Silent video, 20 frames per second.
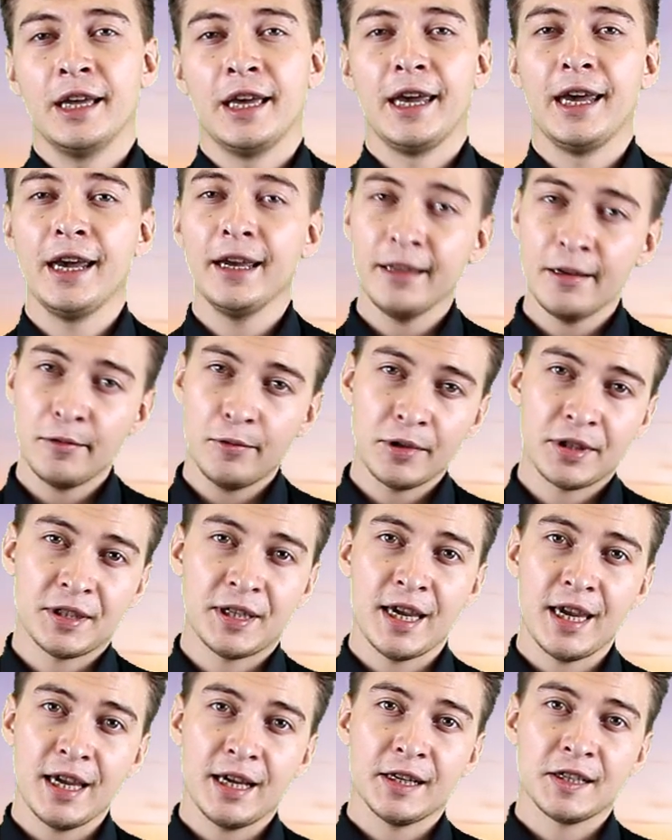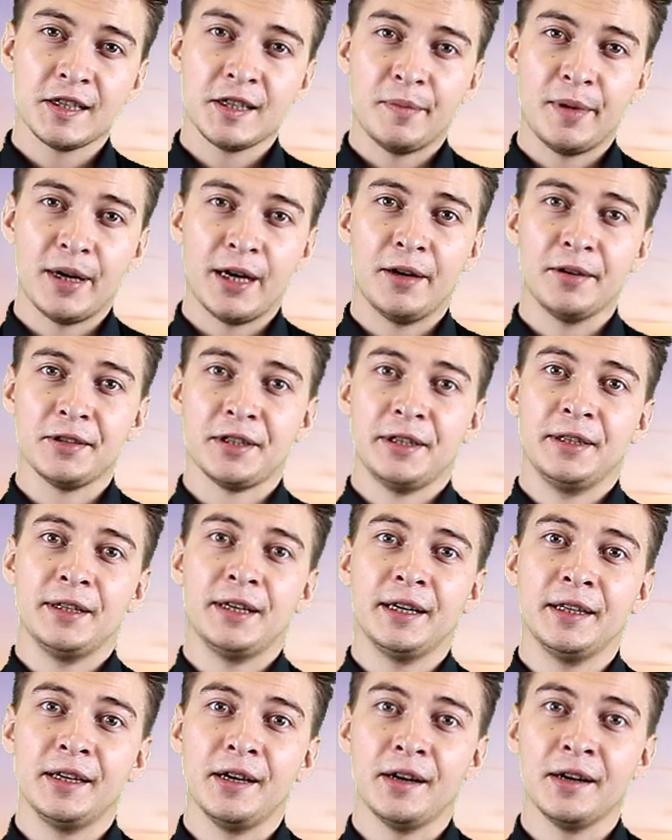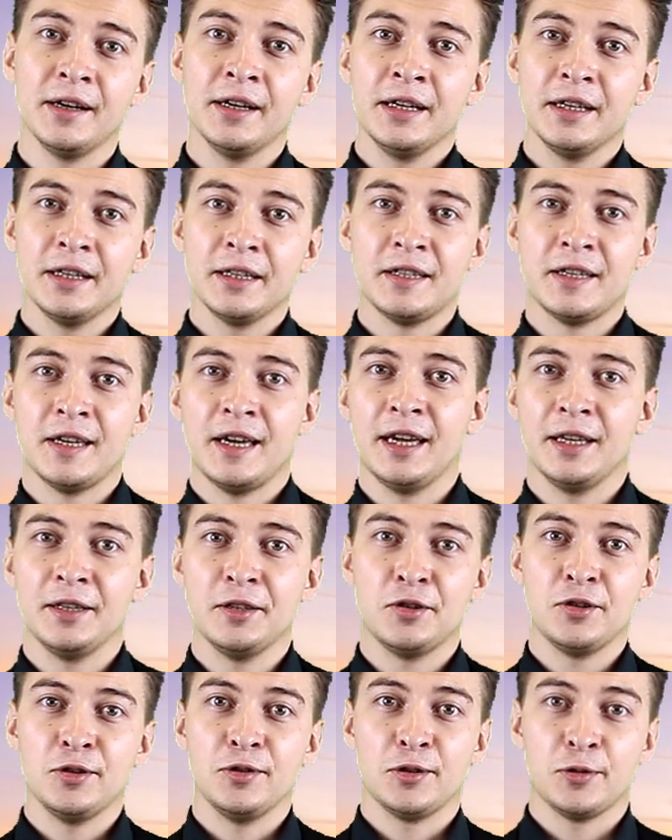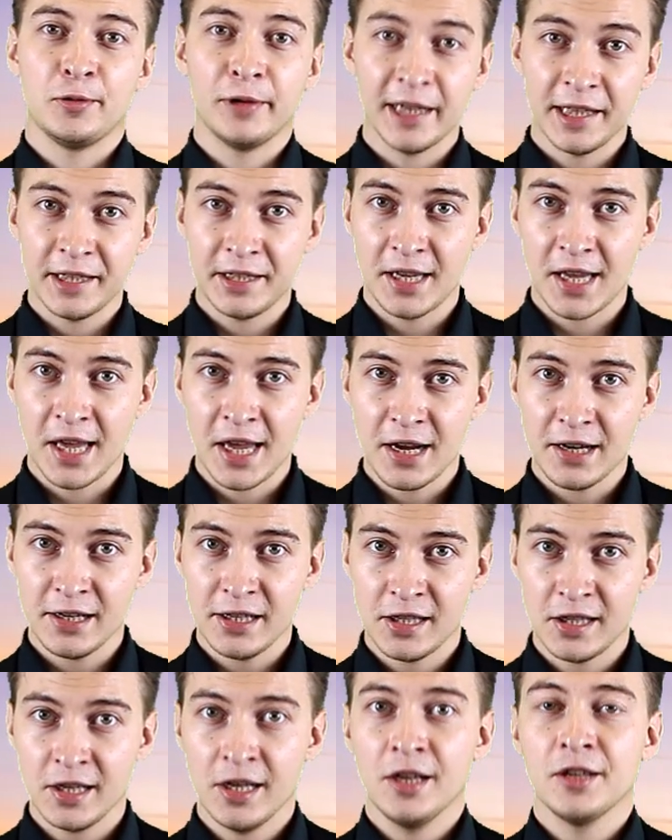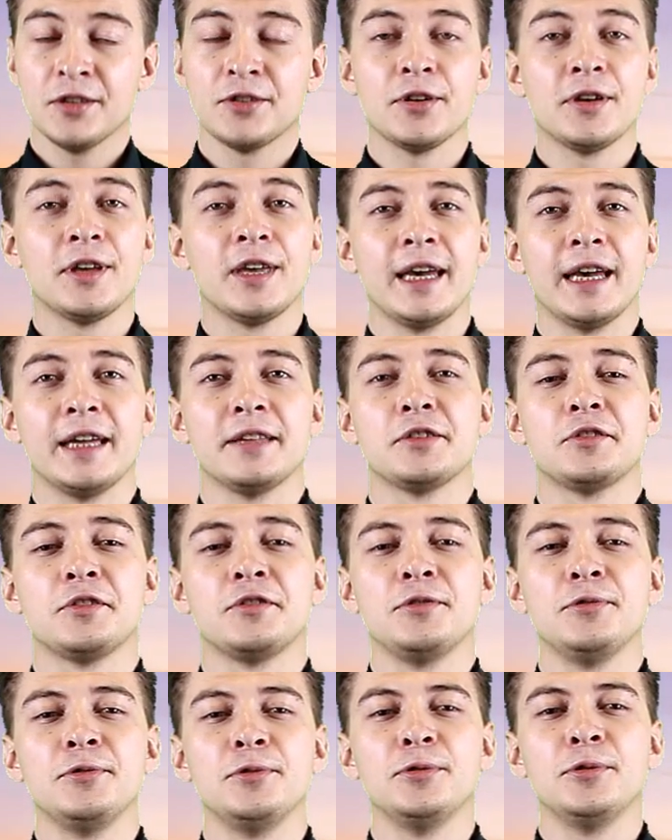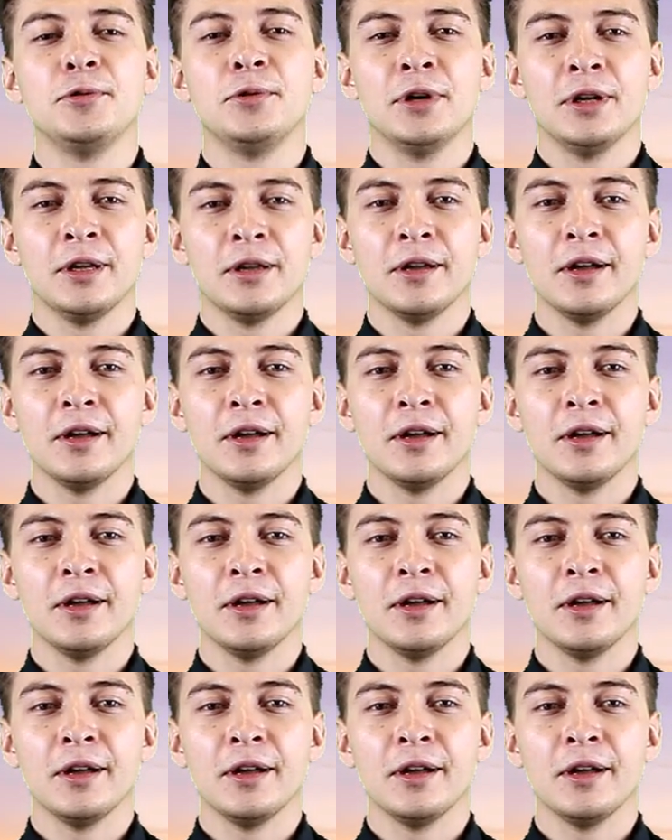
And it would take us about another 10 to 20 years to get to